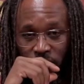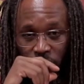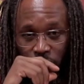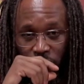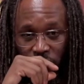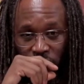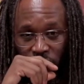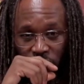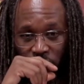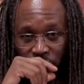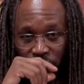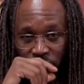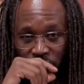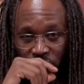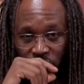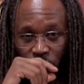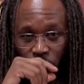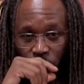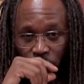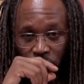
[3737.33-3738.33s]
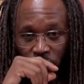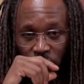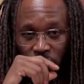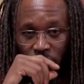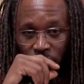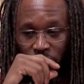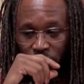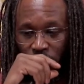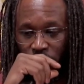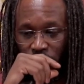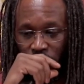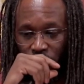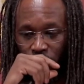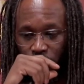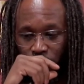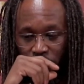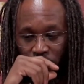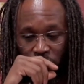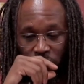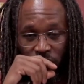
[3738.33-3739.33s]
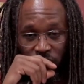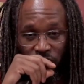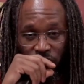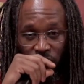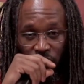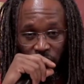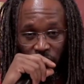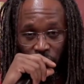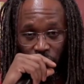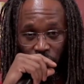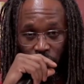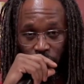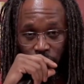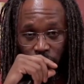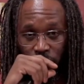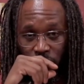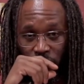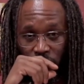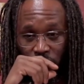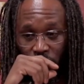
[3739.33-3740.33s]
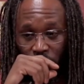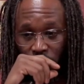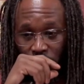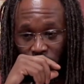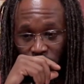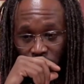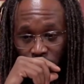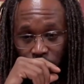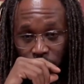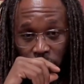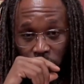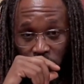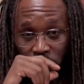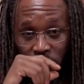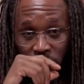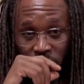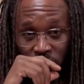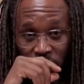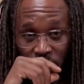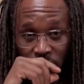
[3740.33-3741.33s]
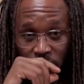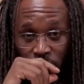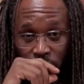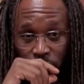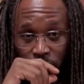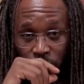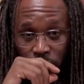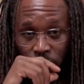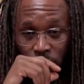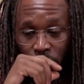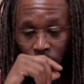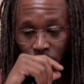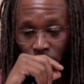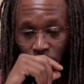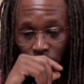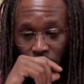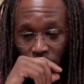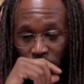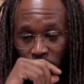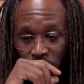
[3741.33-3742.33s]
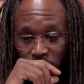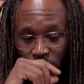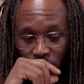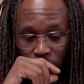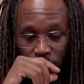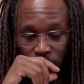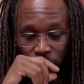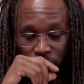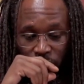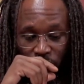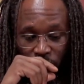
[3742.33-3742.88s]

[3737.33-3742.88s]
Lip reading: To be servants to one another, to build each other up, to build this kingdom, right? To